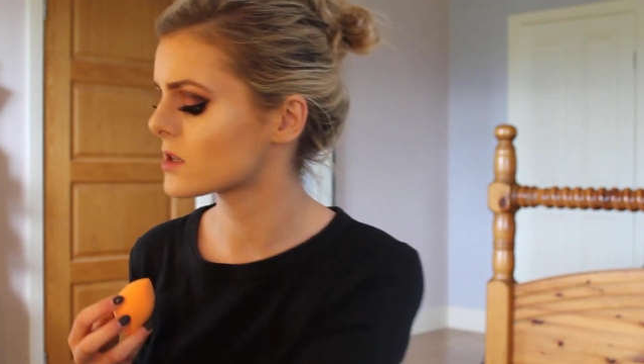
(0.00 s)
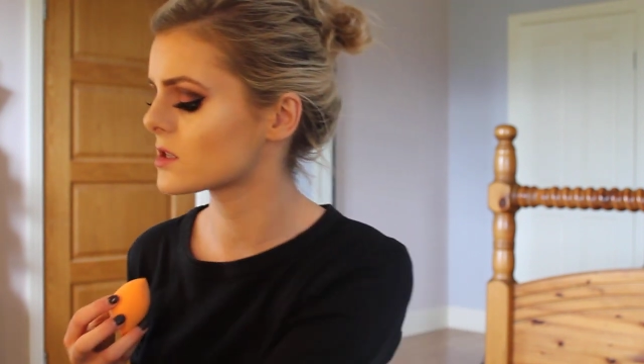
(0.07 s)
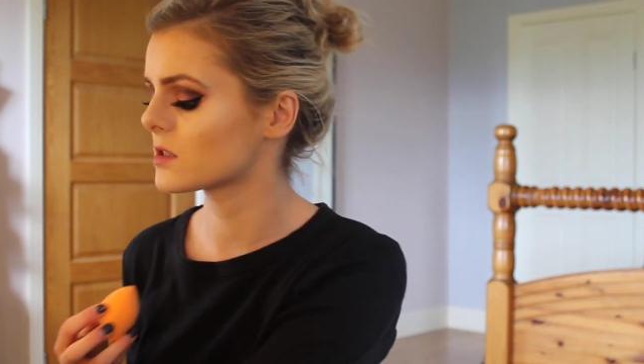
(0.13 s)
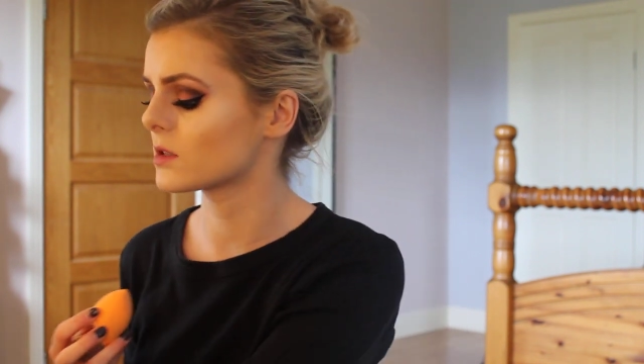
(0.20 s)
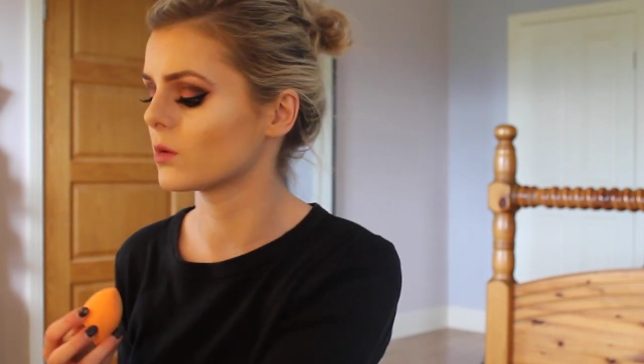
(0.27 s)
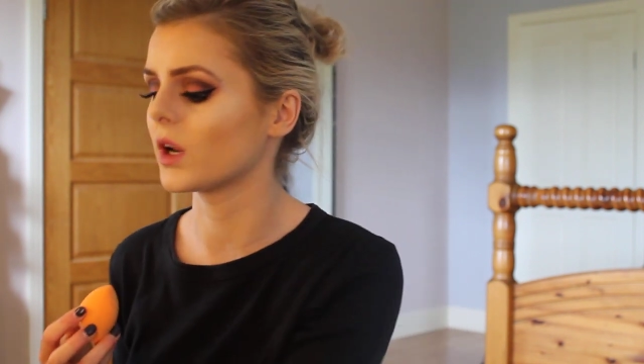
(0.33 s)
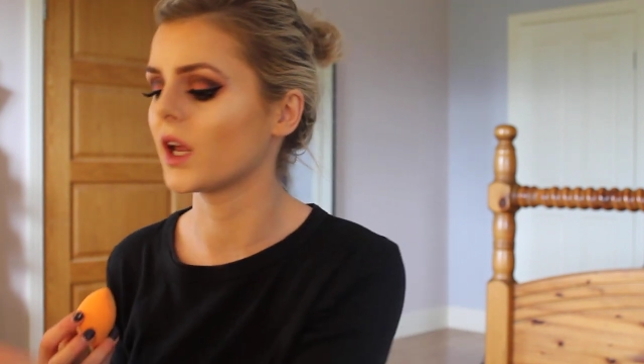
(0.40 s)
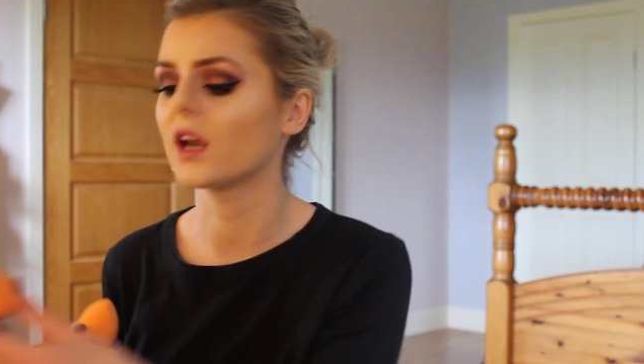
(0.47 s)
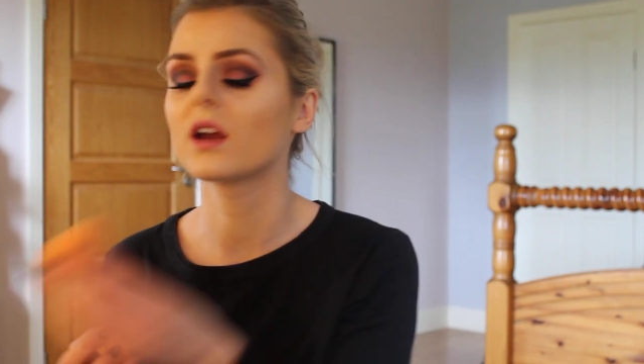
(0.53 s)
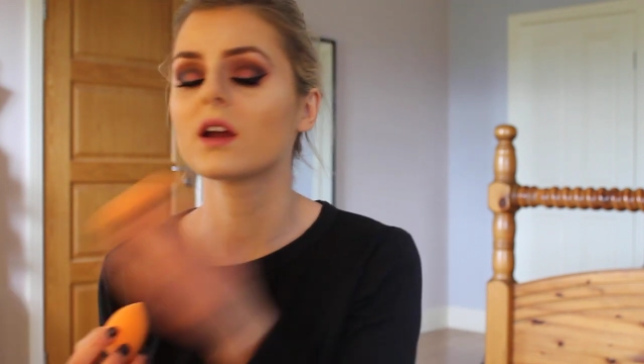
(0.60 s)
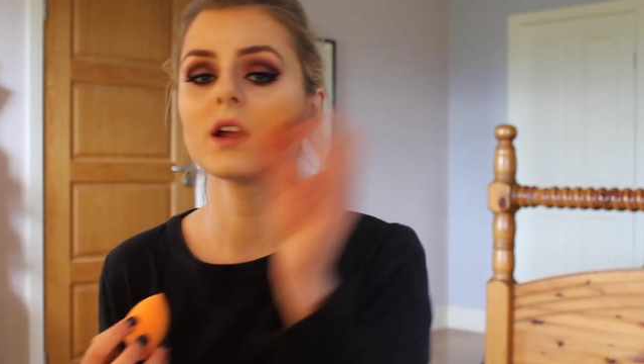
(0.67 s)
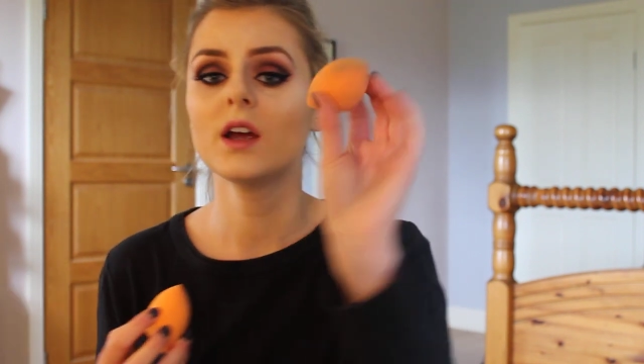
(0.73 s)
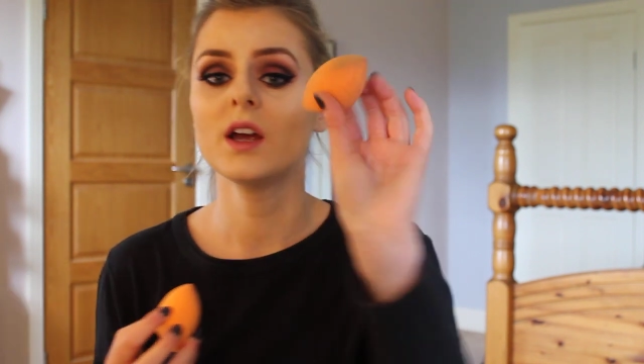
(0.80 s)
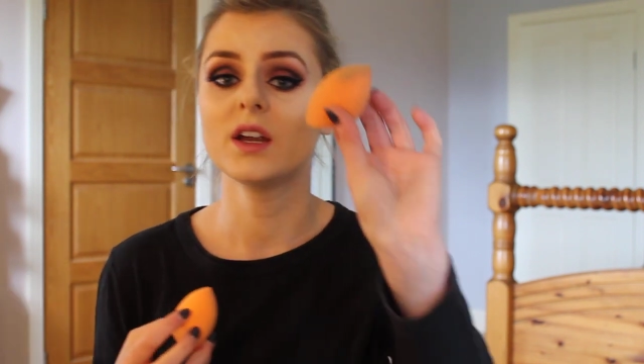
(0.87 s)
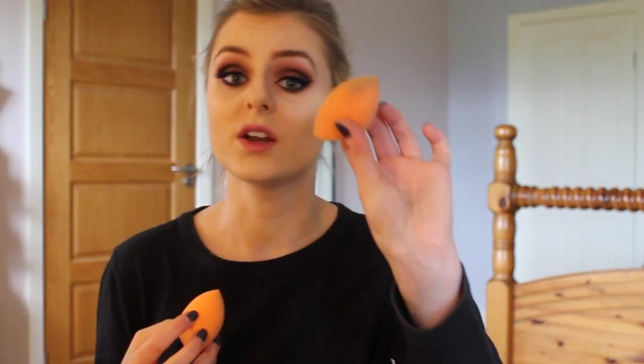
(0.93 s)
so like
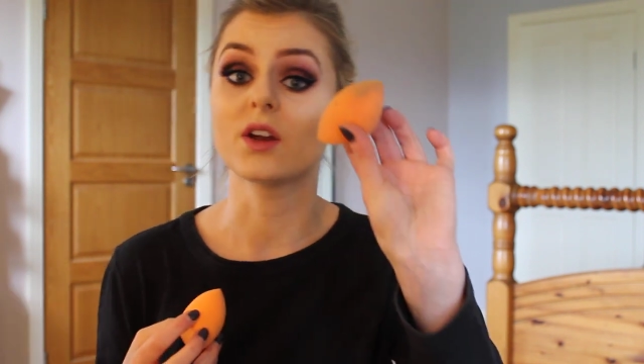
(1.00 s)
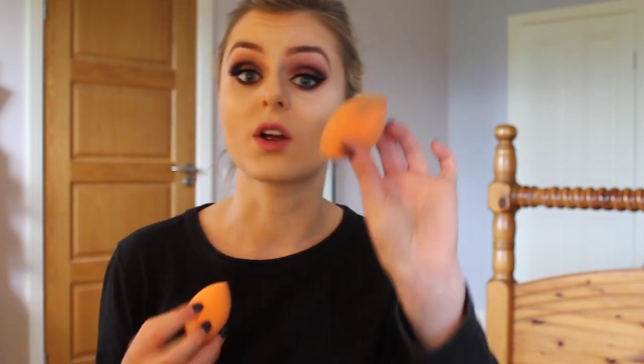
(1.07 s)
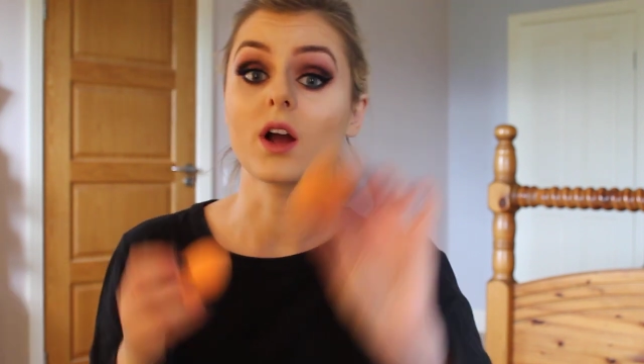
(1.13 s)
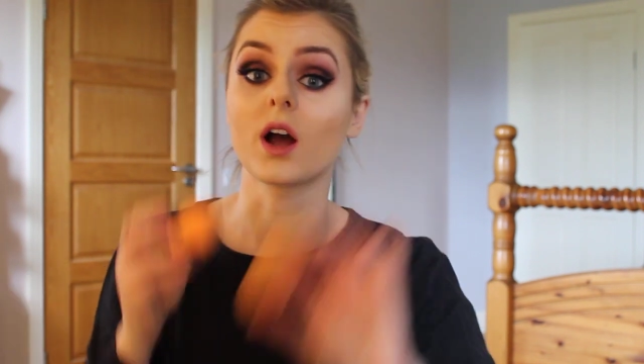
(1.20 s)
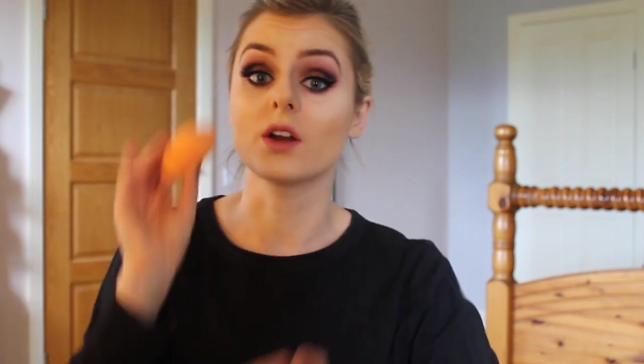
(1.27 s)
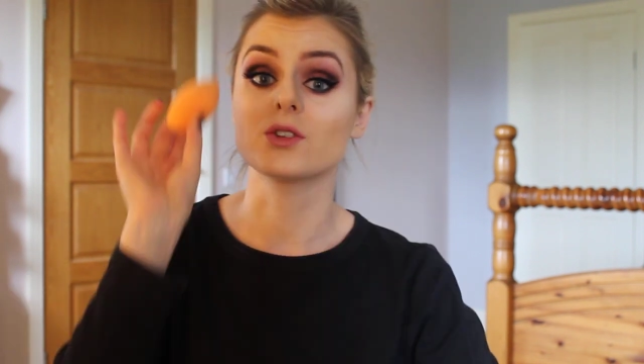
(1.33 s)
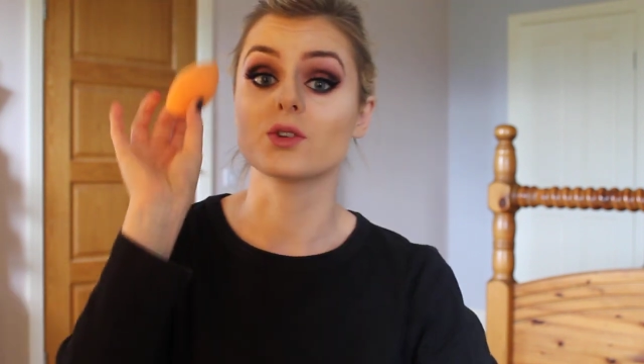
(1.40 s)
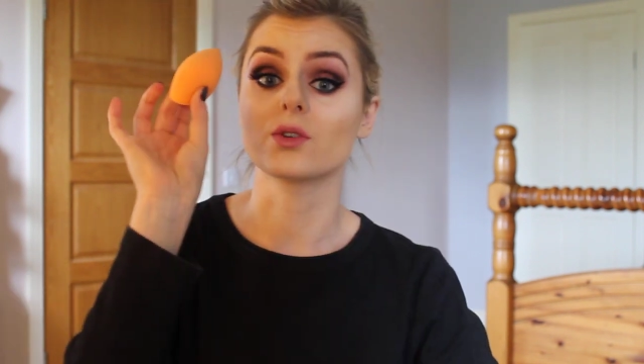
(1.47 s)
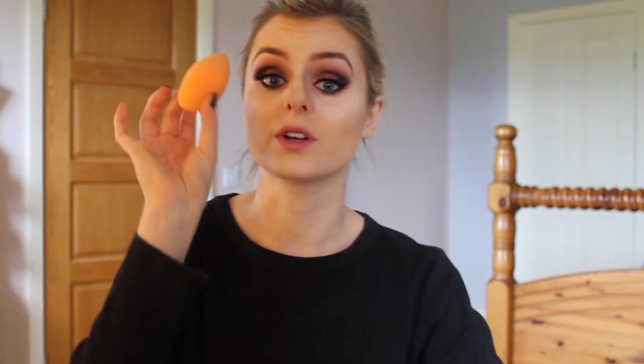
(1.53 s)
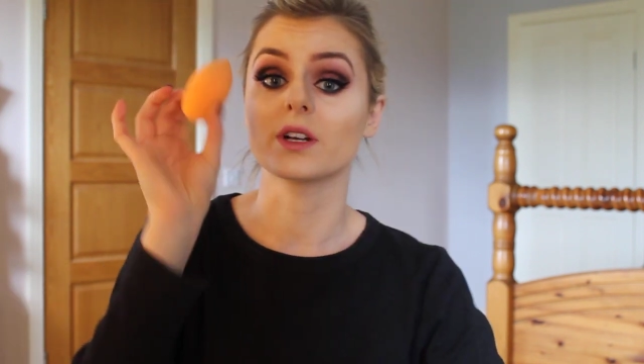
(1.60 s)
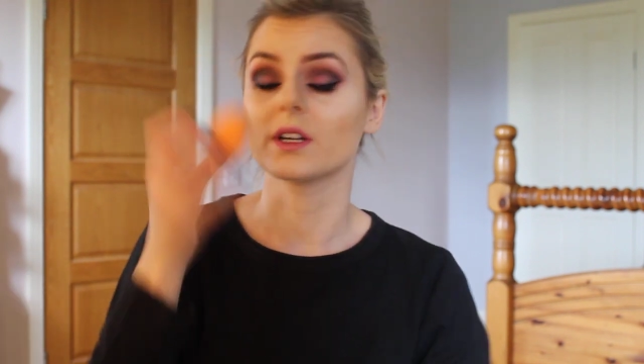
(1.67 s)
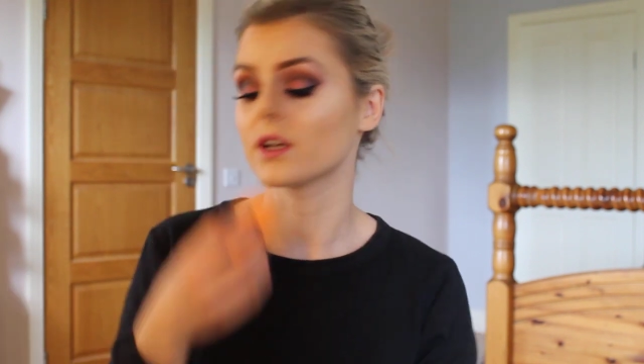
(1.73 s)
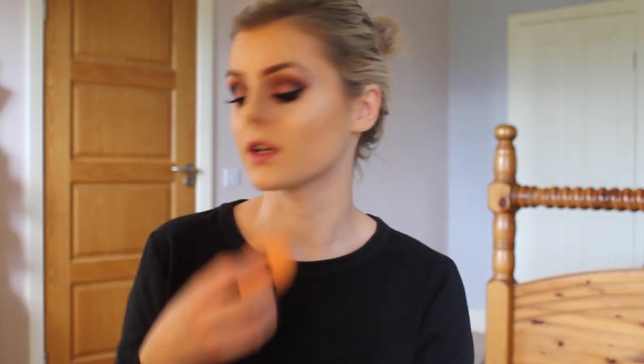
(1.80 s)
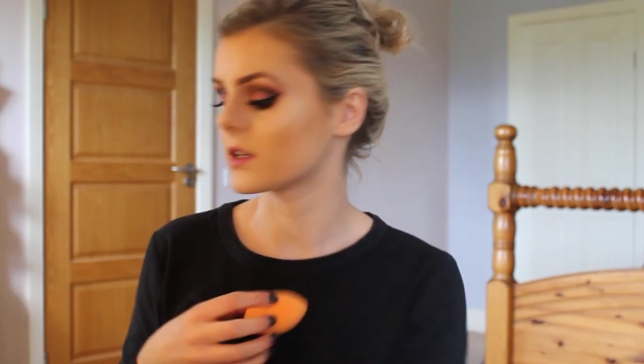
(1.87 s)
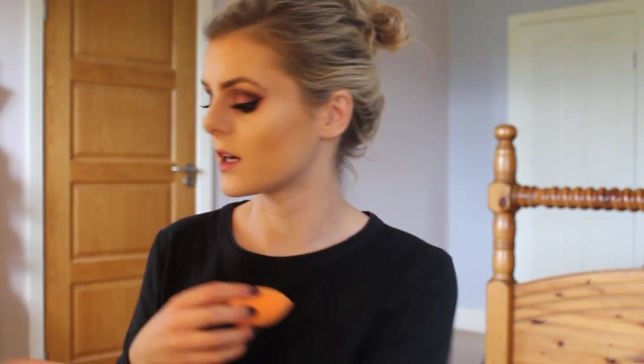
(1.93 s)
you could contour
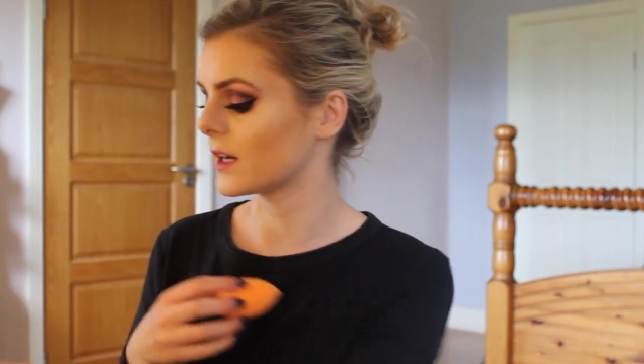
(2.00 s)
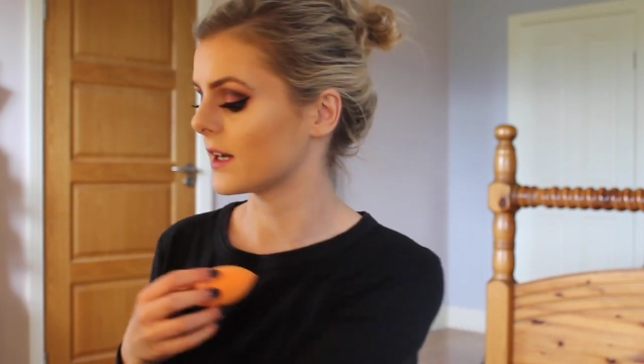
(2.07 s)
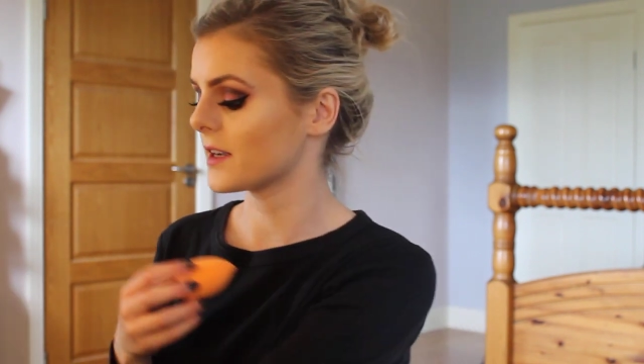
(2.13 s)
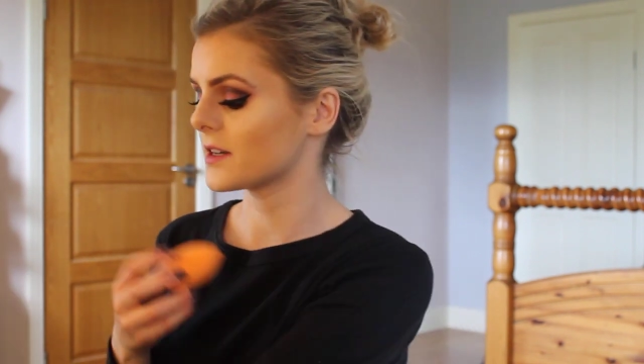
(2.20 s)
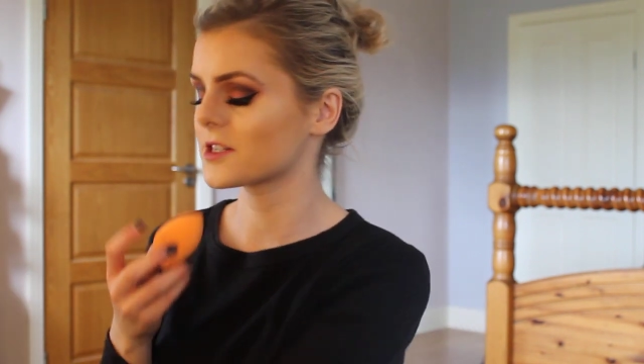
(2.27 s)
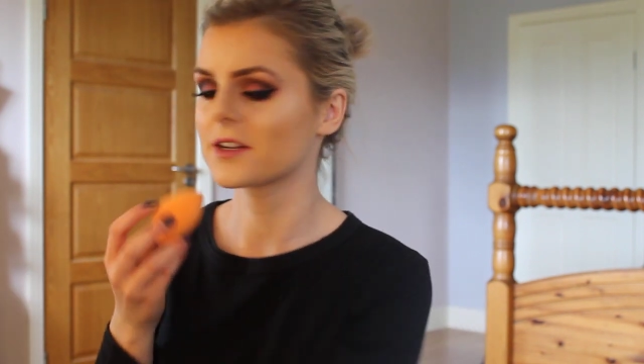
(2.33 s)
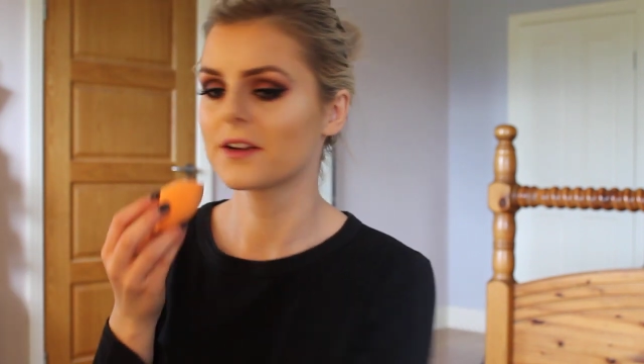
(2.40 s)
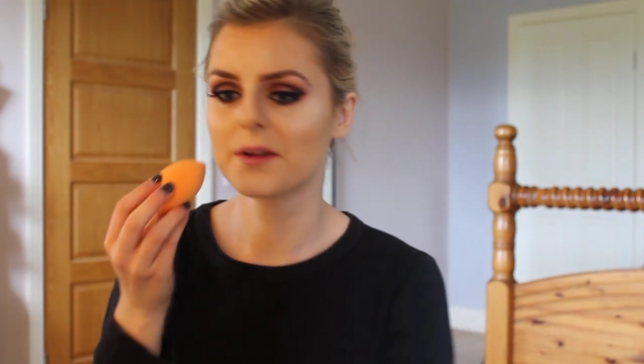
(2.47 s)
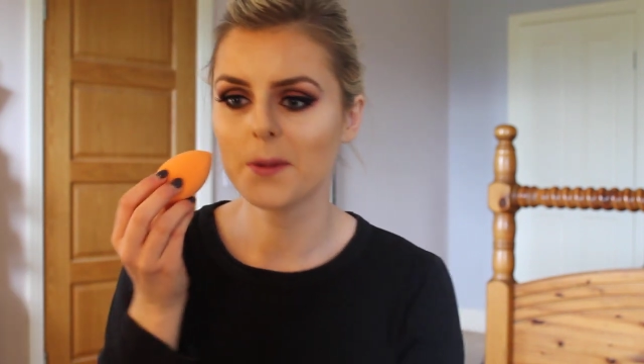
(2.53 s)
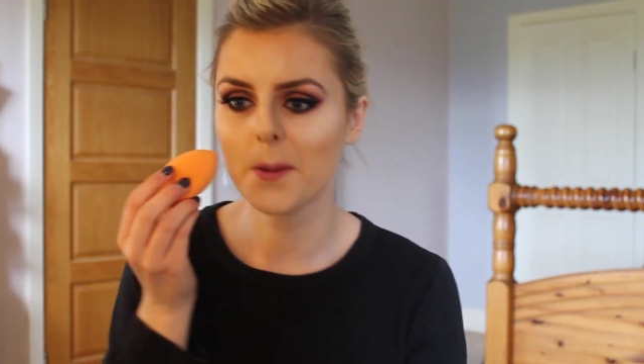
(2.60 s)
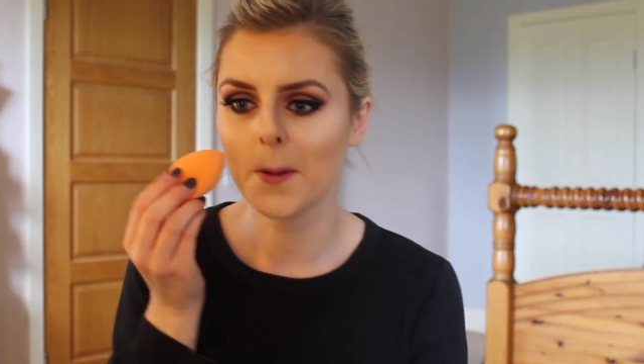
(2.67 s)
and you could highlight.